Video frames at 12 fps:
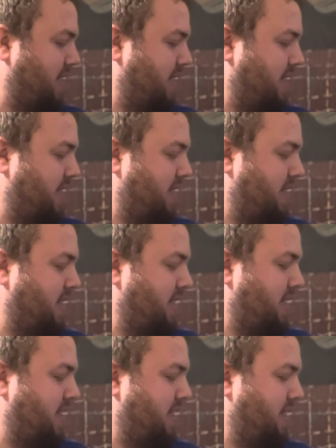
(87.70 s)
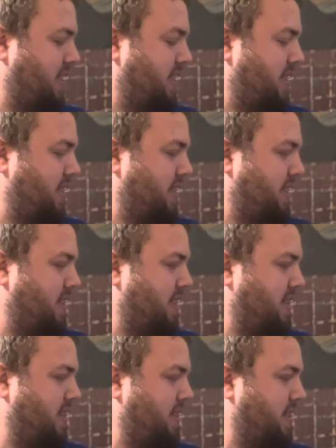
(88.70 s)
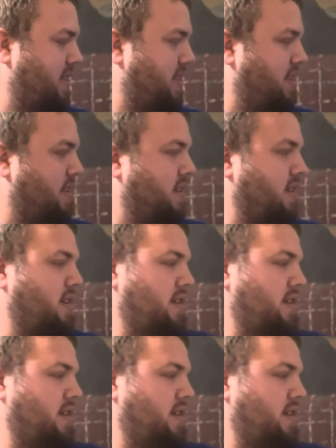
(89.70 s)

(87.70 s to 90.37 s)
Nothing is said.